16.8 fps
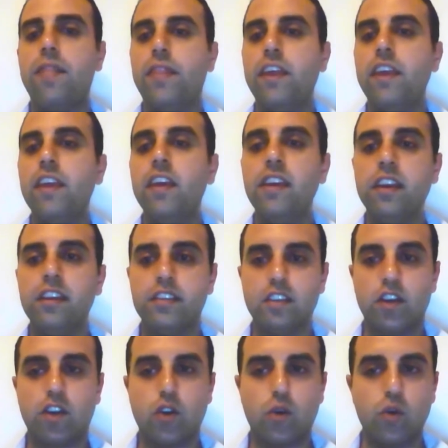I think it
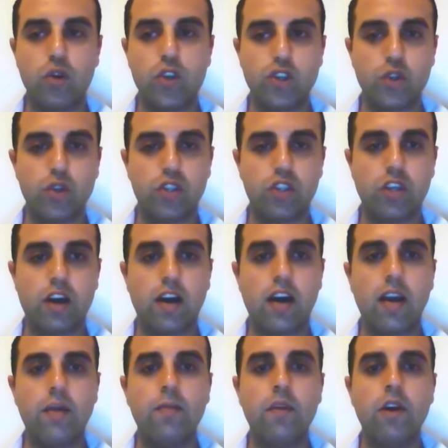is a crucial
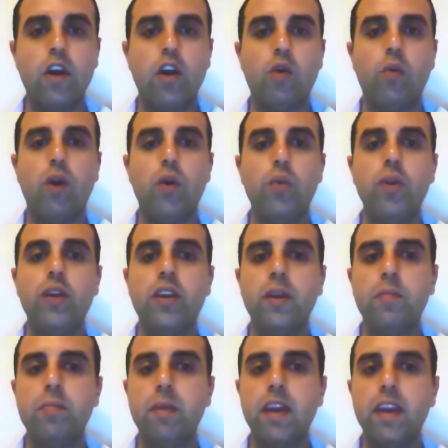time where we
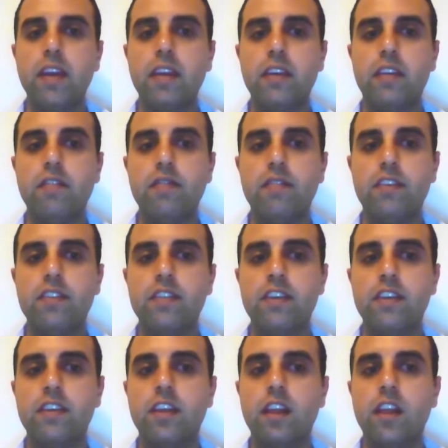can make a
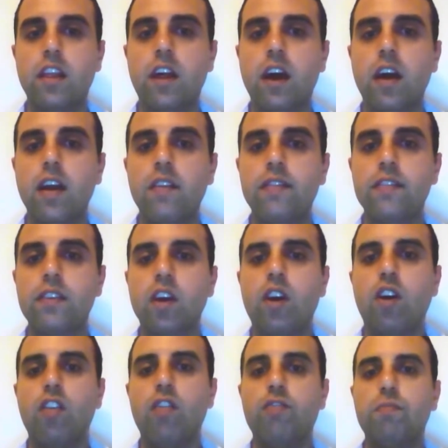difference in the lives
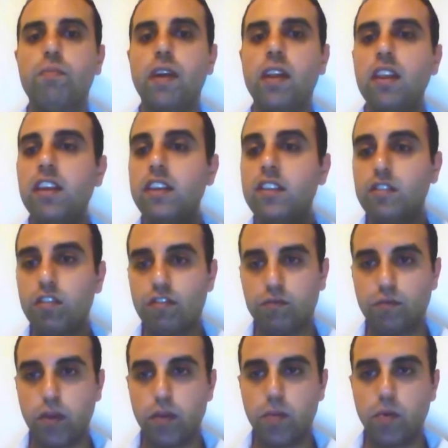of millions
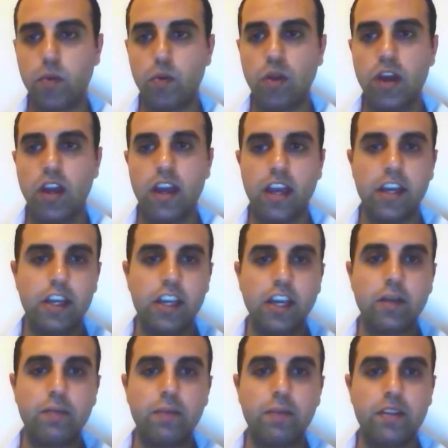of people and
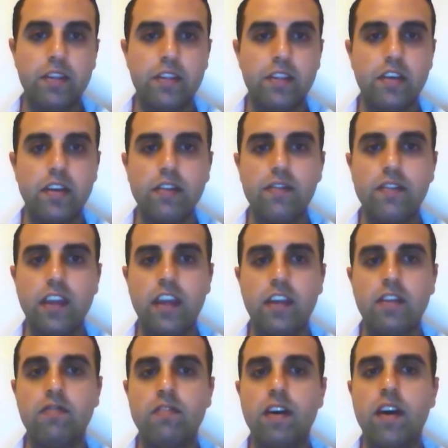yet preserve
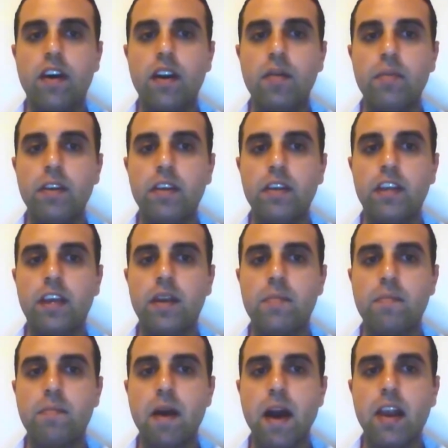the environment
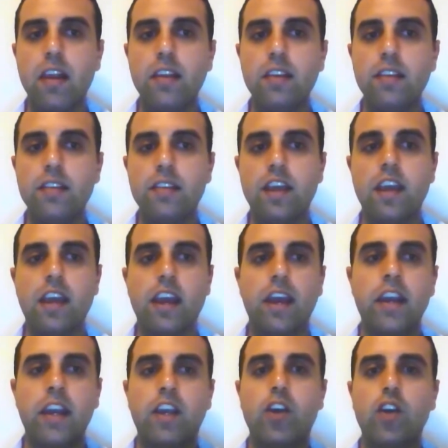in balanced
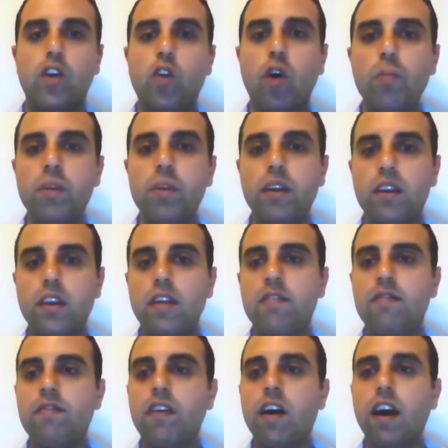and
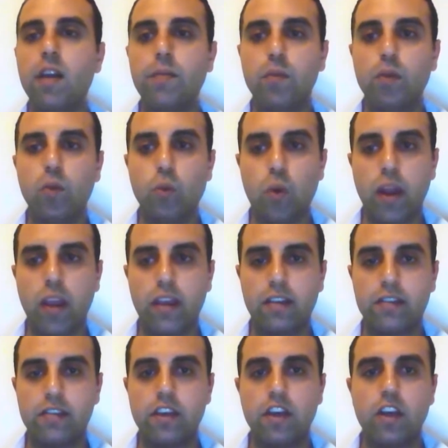economically viable
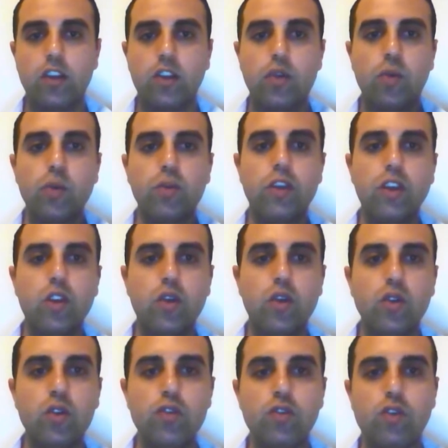ways through the
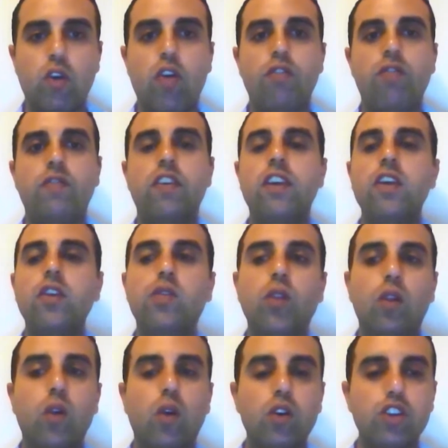use of
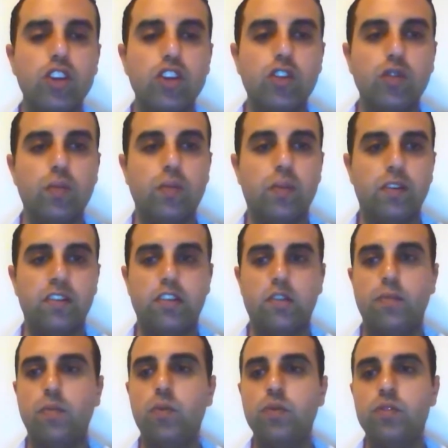ecological
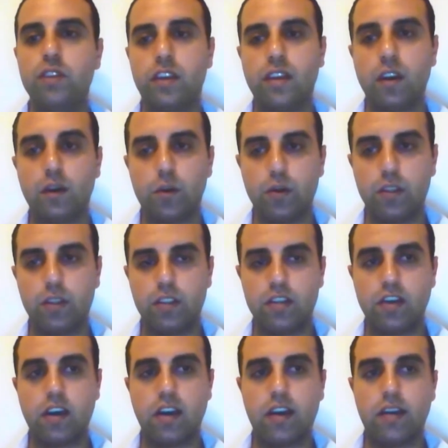principles in our
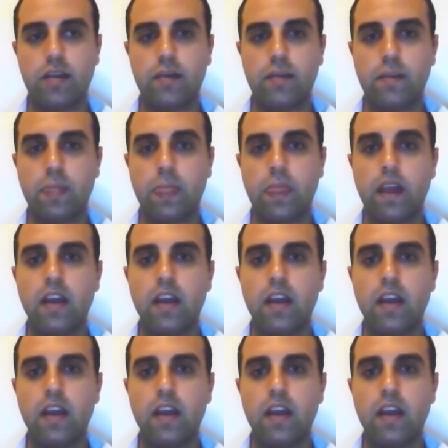design.